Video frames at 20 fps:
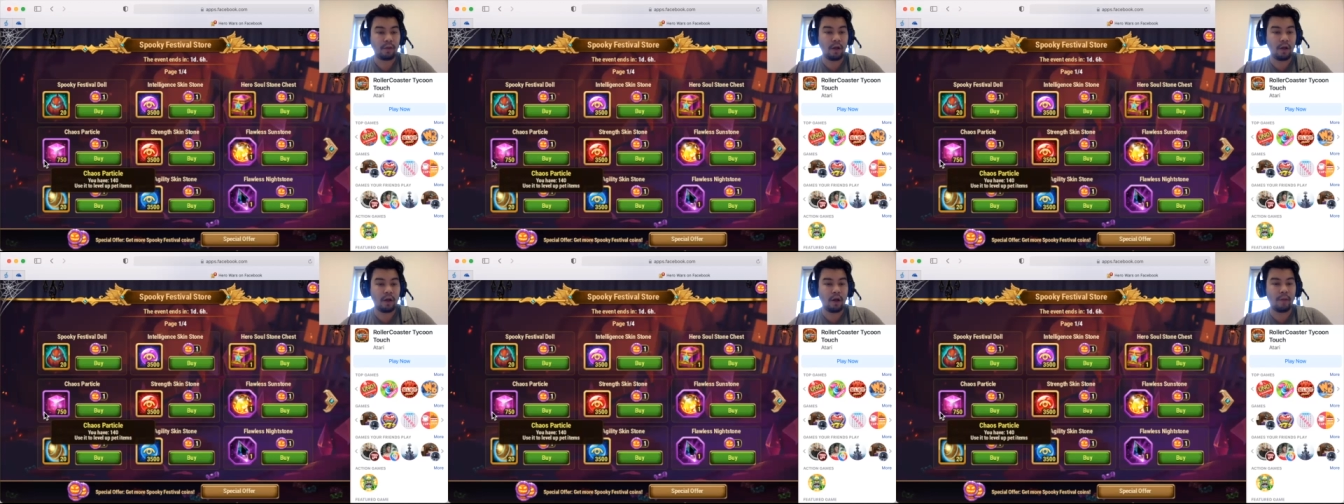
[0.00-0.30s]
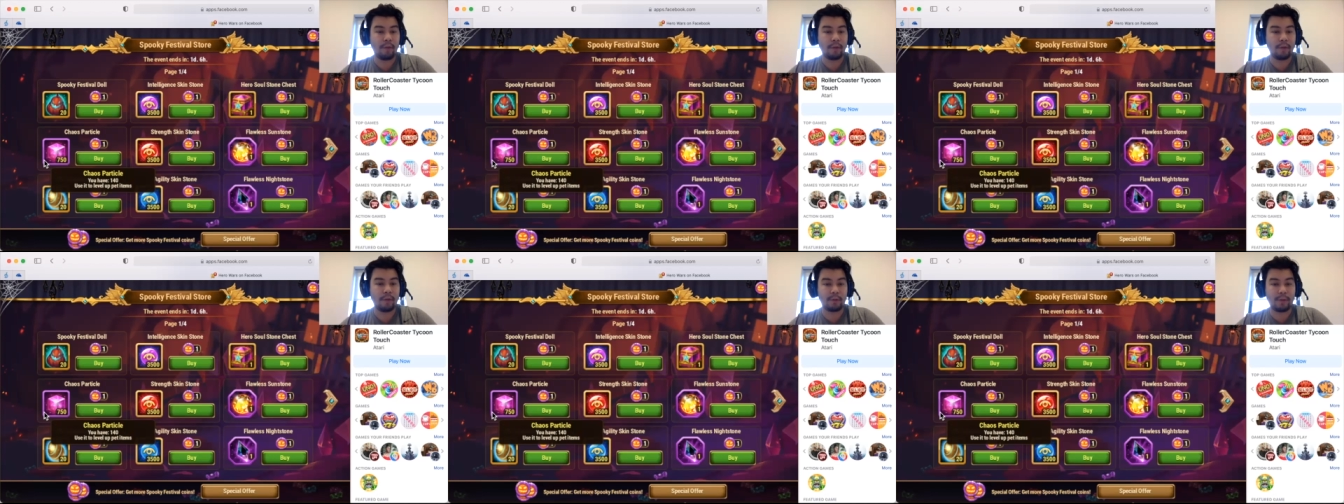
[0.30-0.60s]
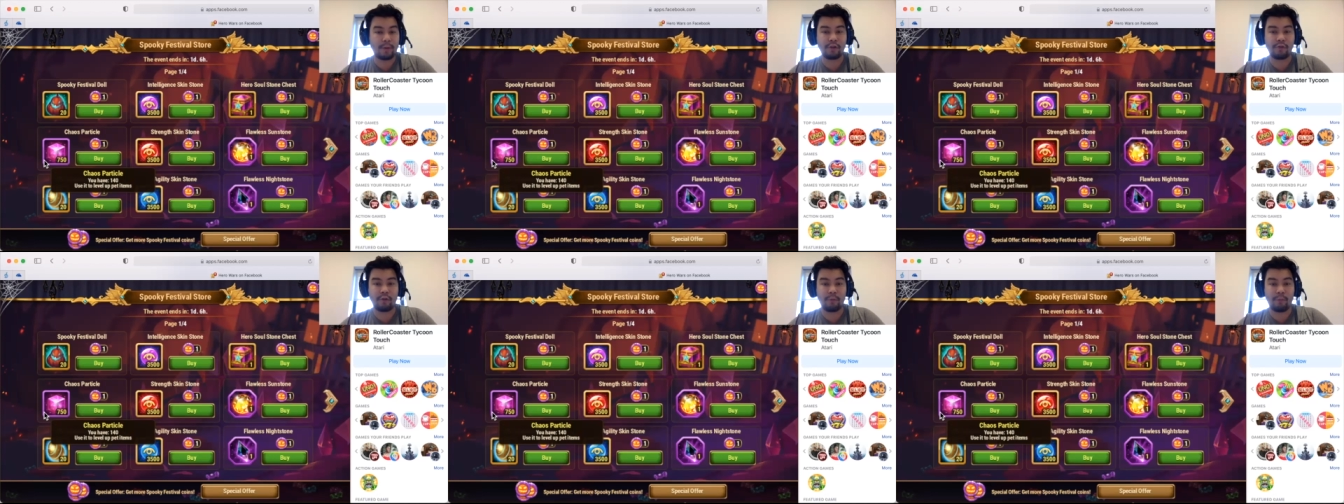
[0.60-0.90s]
um,
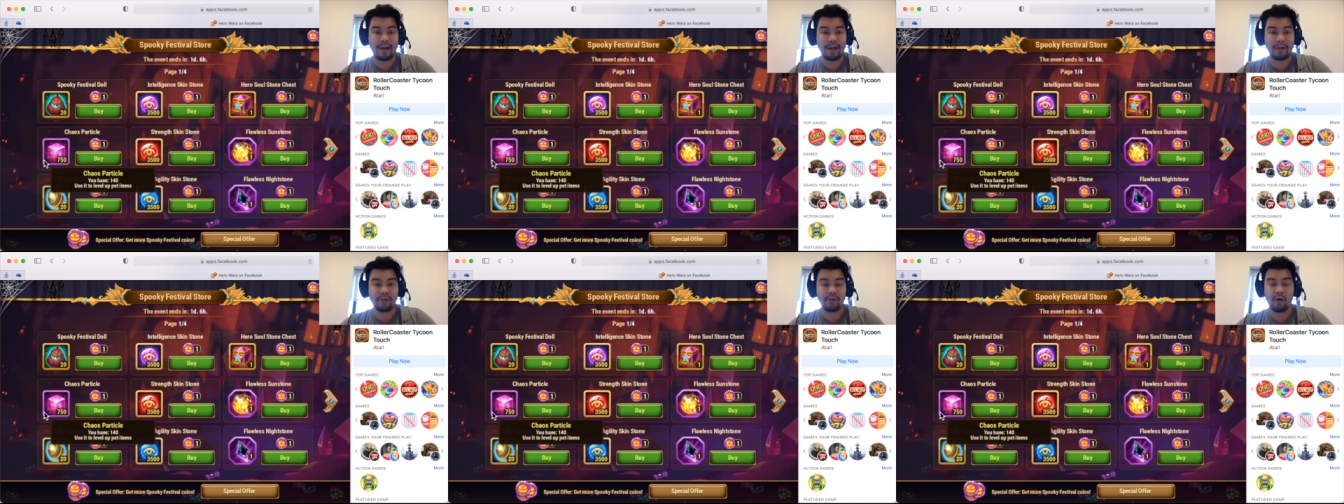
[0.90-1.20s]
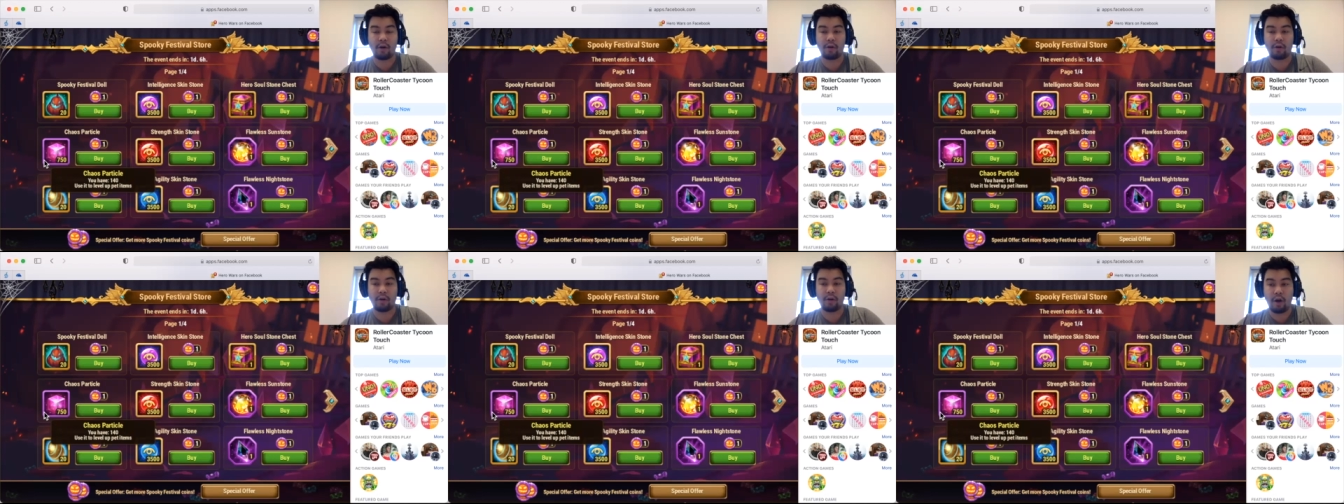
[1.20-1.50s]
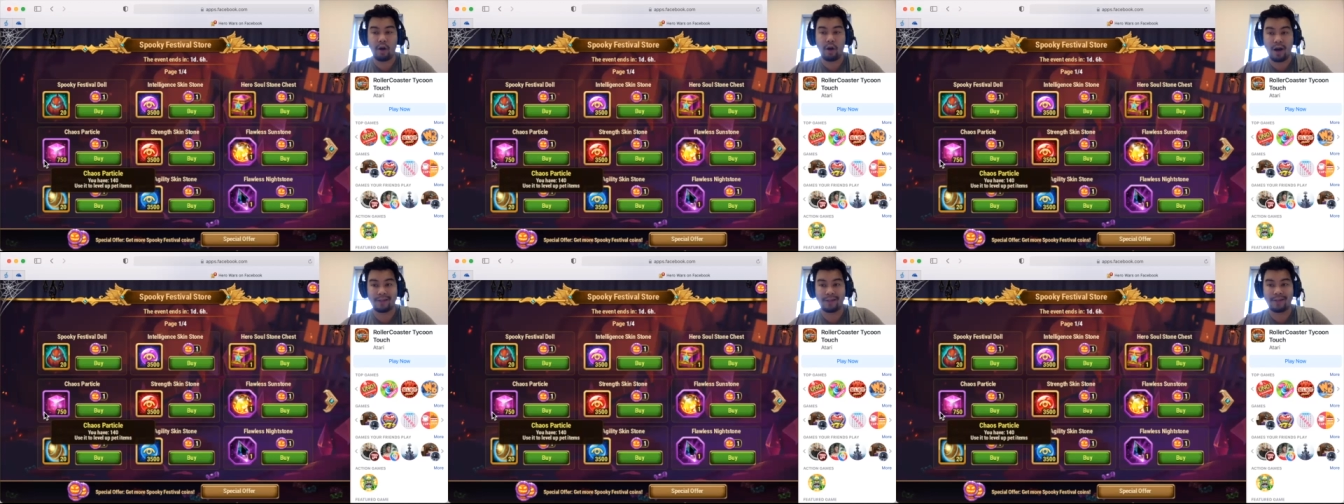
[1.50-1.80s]
especially if your pets are
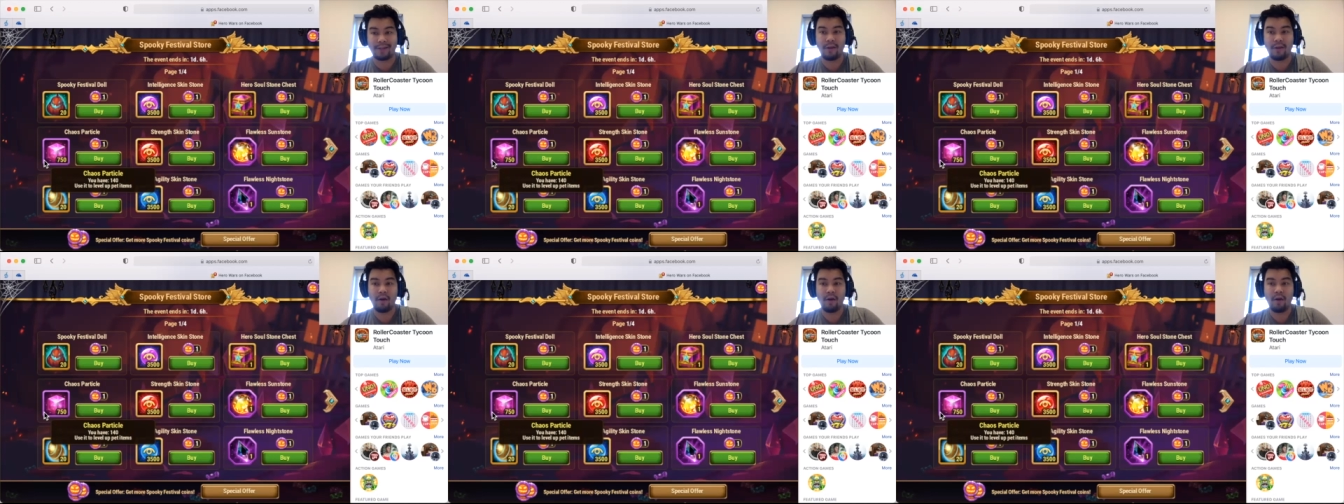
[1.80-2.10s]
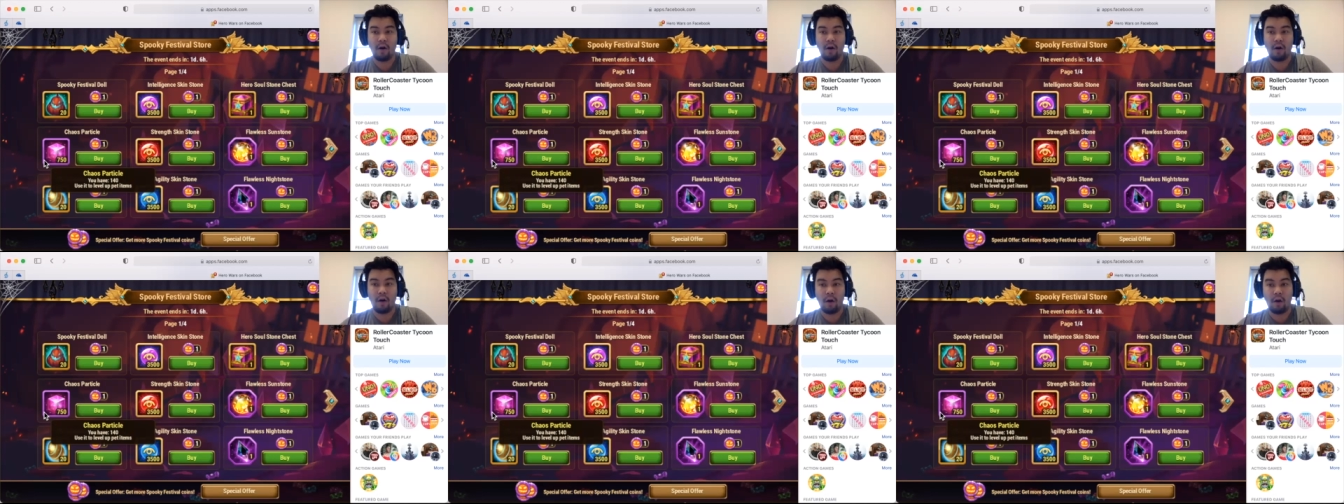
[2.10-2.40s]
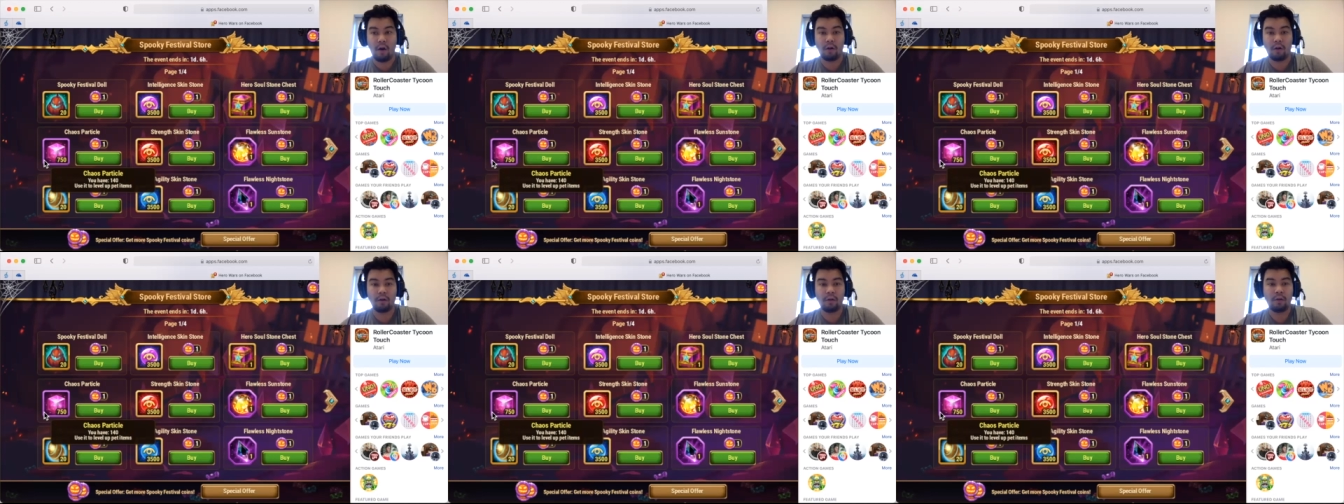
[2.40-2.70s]
not
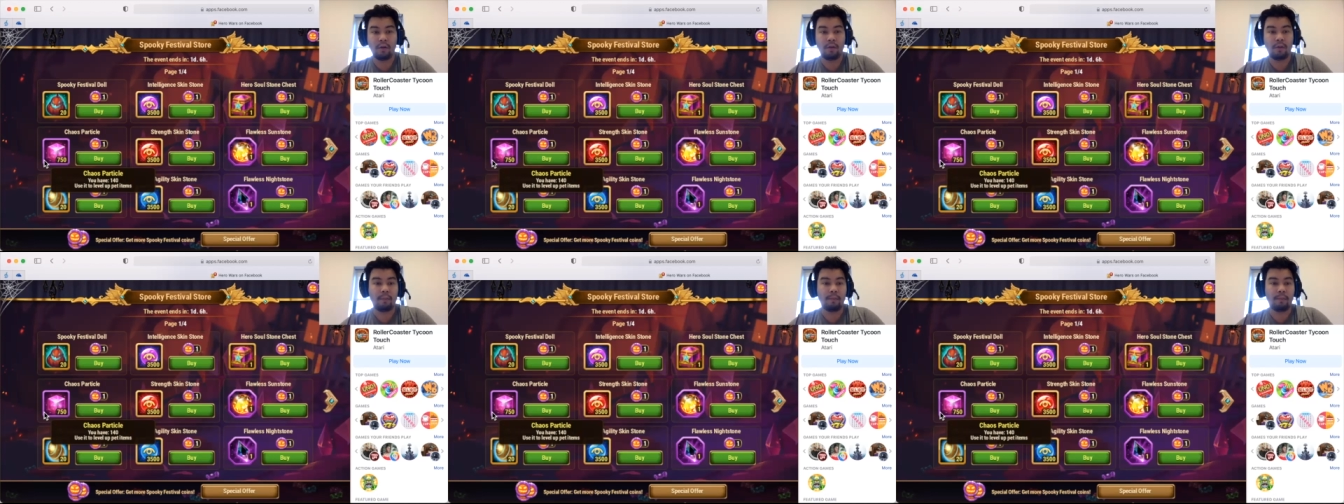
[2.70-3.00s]
all